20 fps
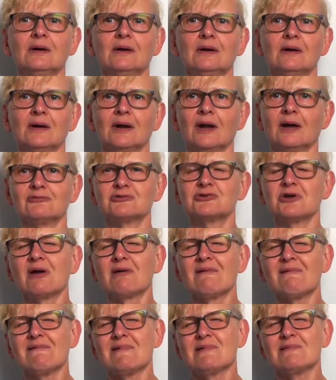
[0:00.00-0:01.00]
And I was like,
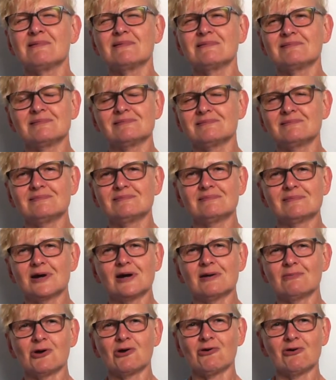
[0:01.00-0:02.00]

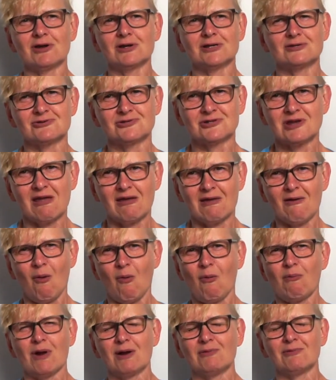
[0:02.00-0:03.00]
I'm going to stay
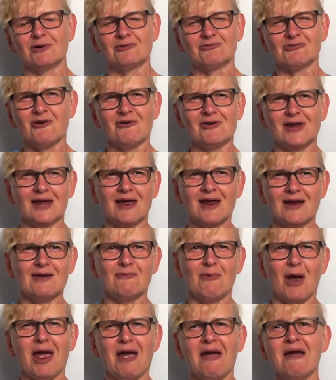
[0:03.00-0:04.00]
home, I'm not going
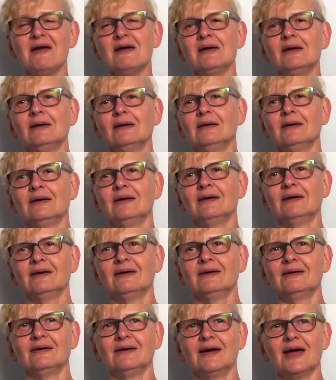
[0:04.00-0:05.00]
anywhere.
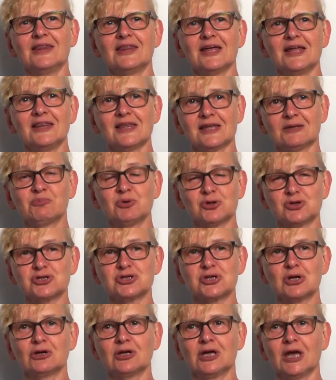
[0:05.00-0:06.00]
And then that
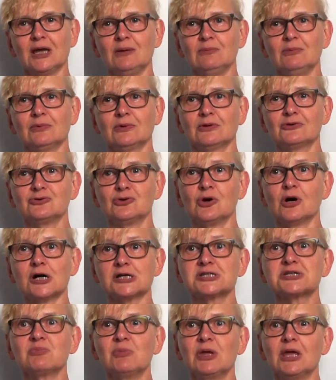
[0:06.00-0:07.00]
person came to
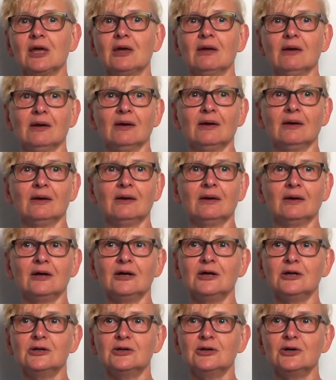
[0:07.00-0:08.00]
ask me,
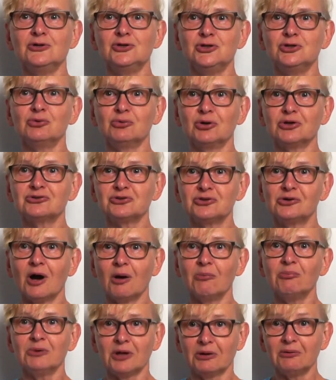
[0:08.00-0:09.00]
do you want to come